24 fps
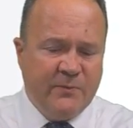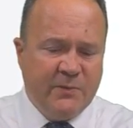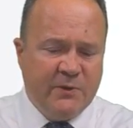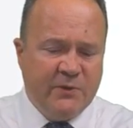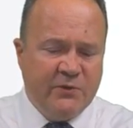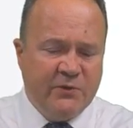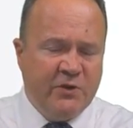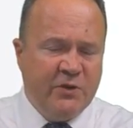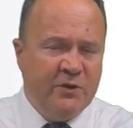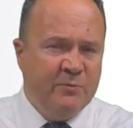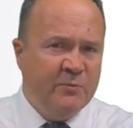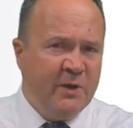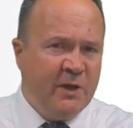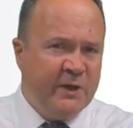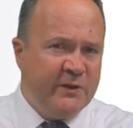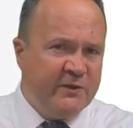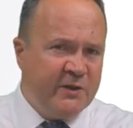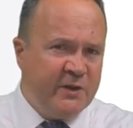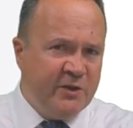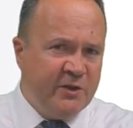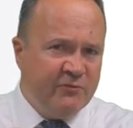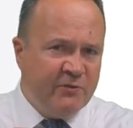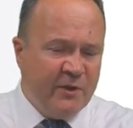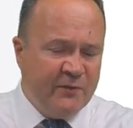So you might
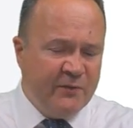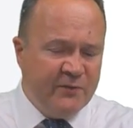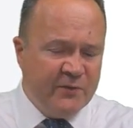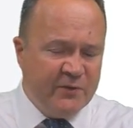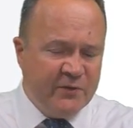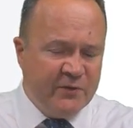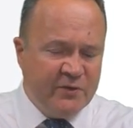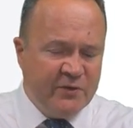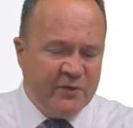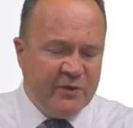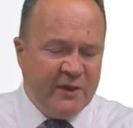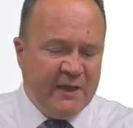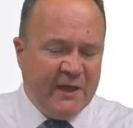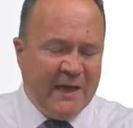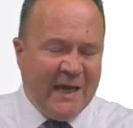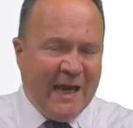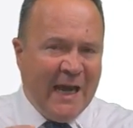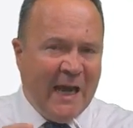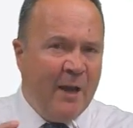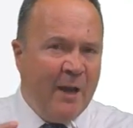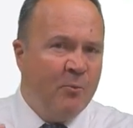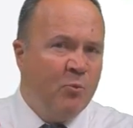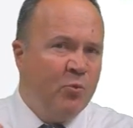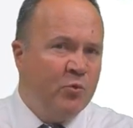see reference to the
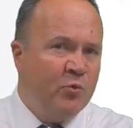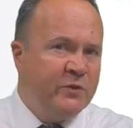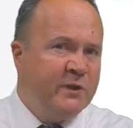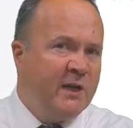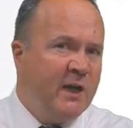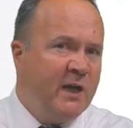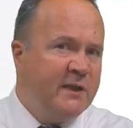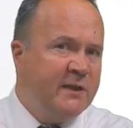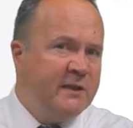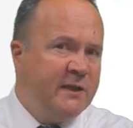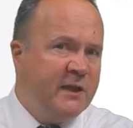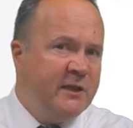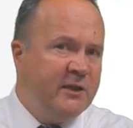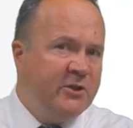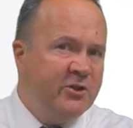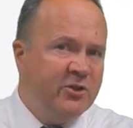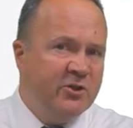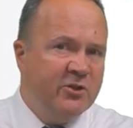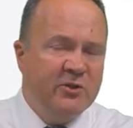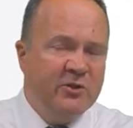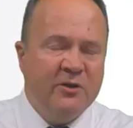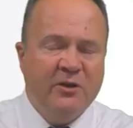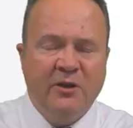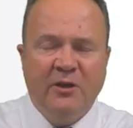
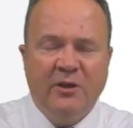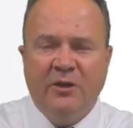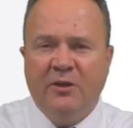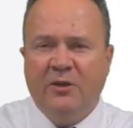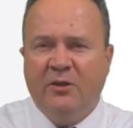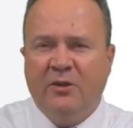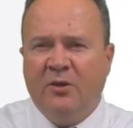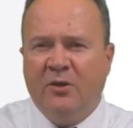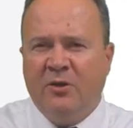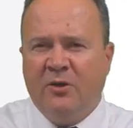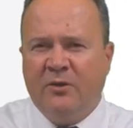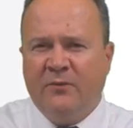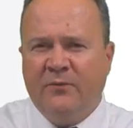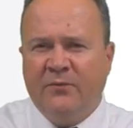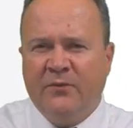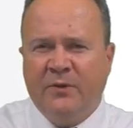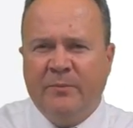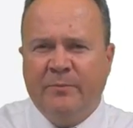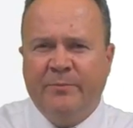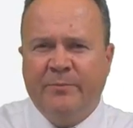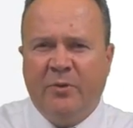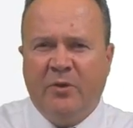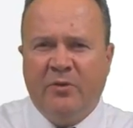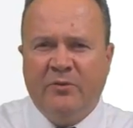amortization of the
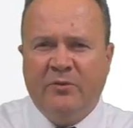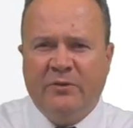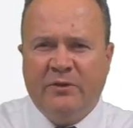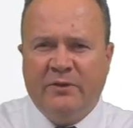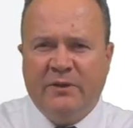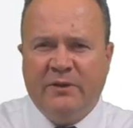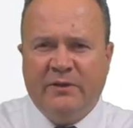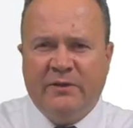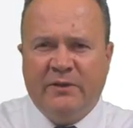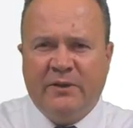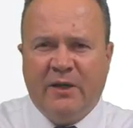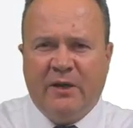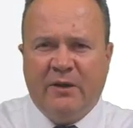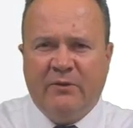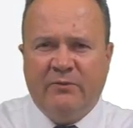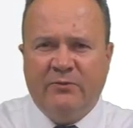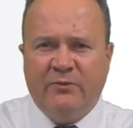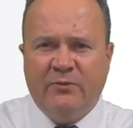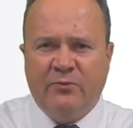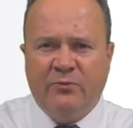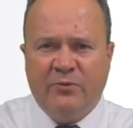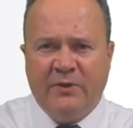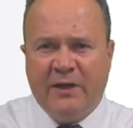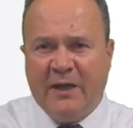bond discount
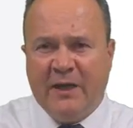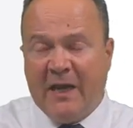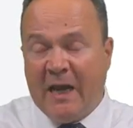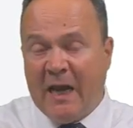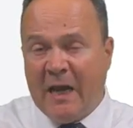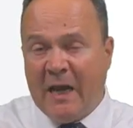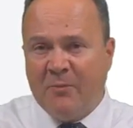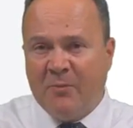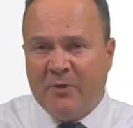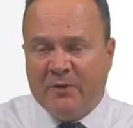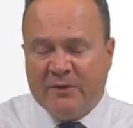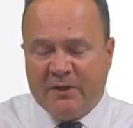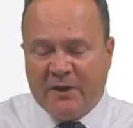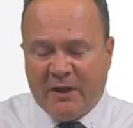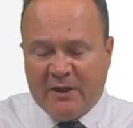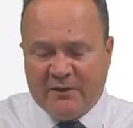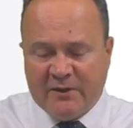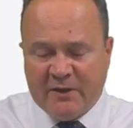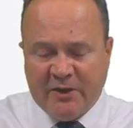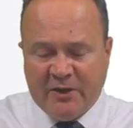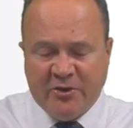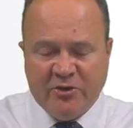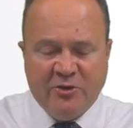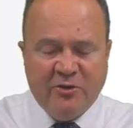or the
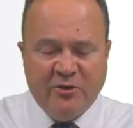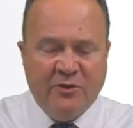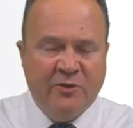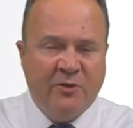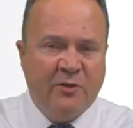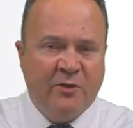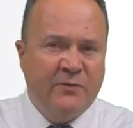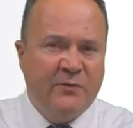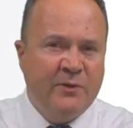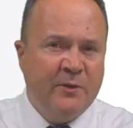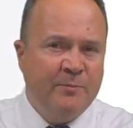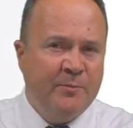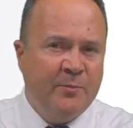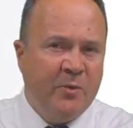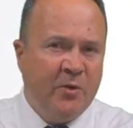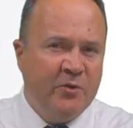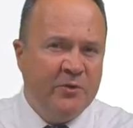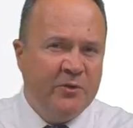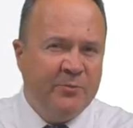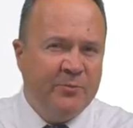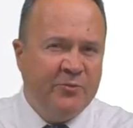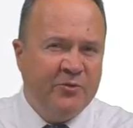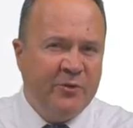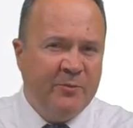amortization of the
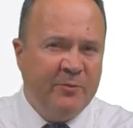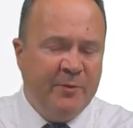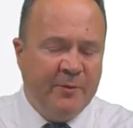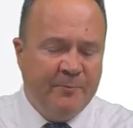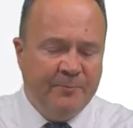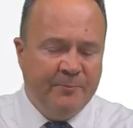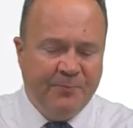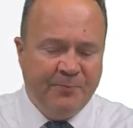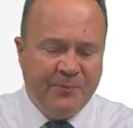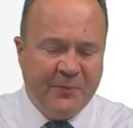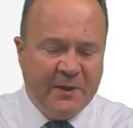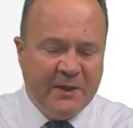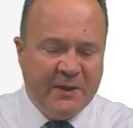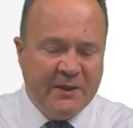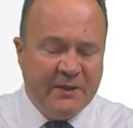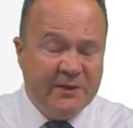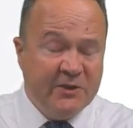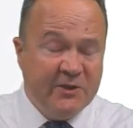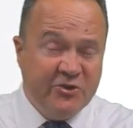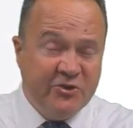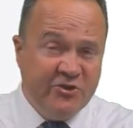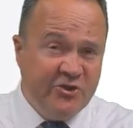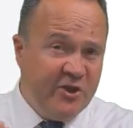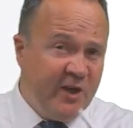bond premium.
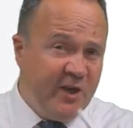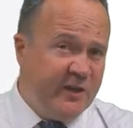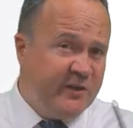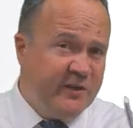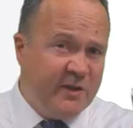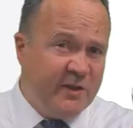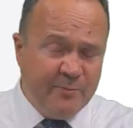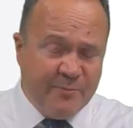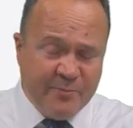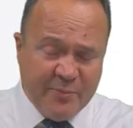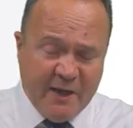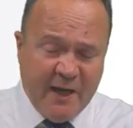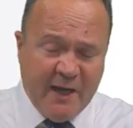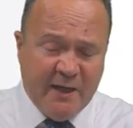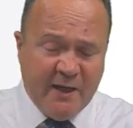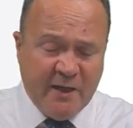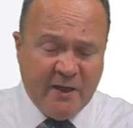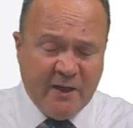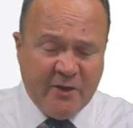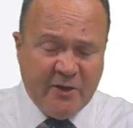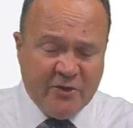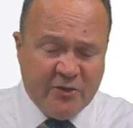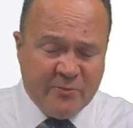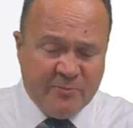Just in plain
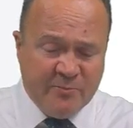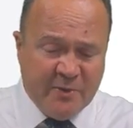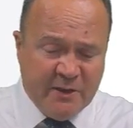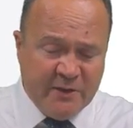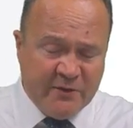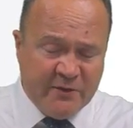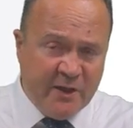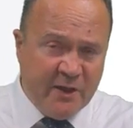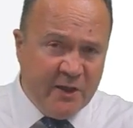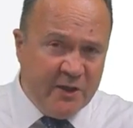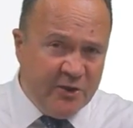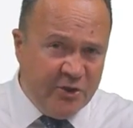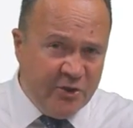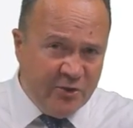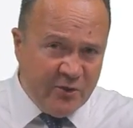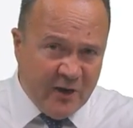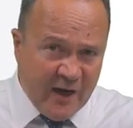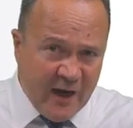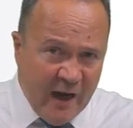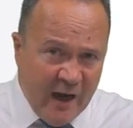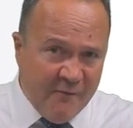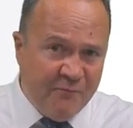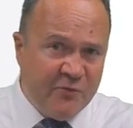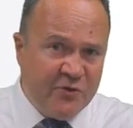English means you're
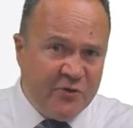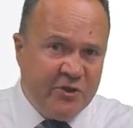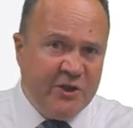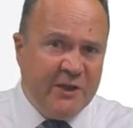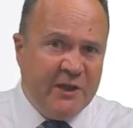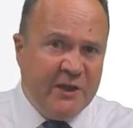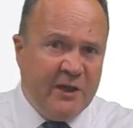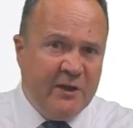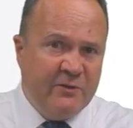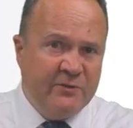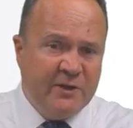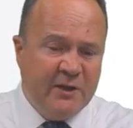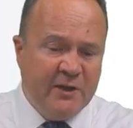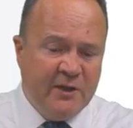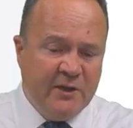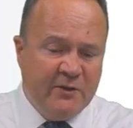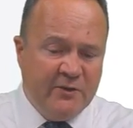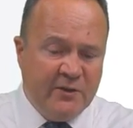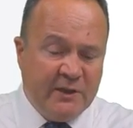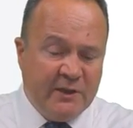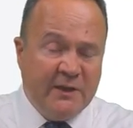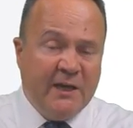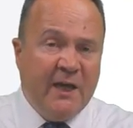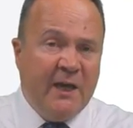averaging out
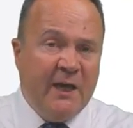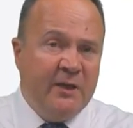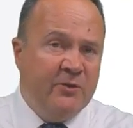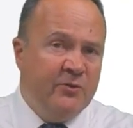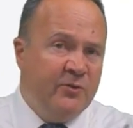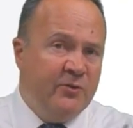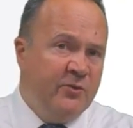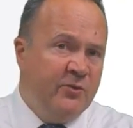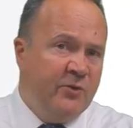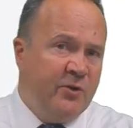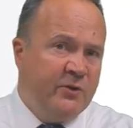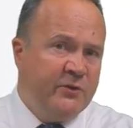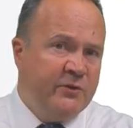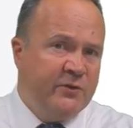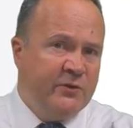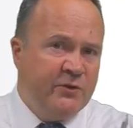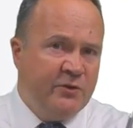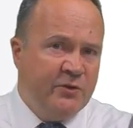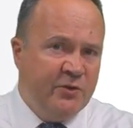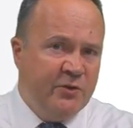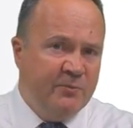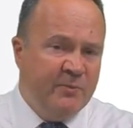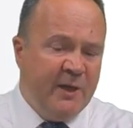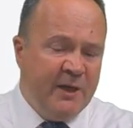the gain or loss
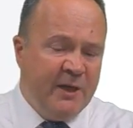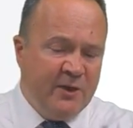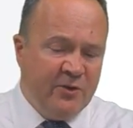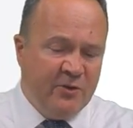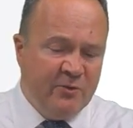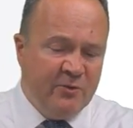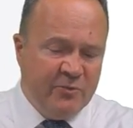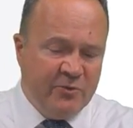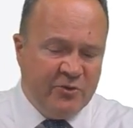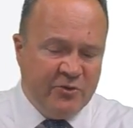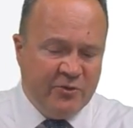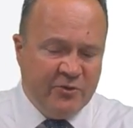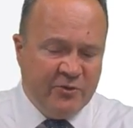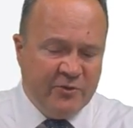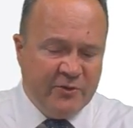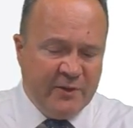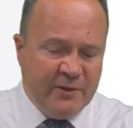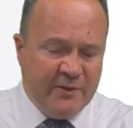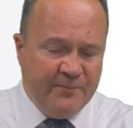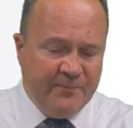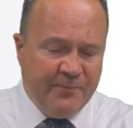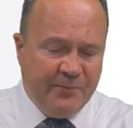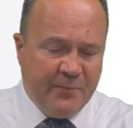you make on maturity.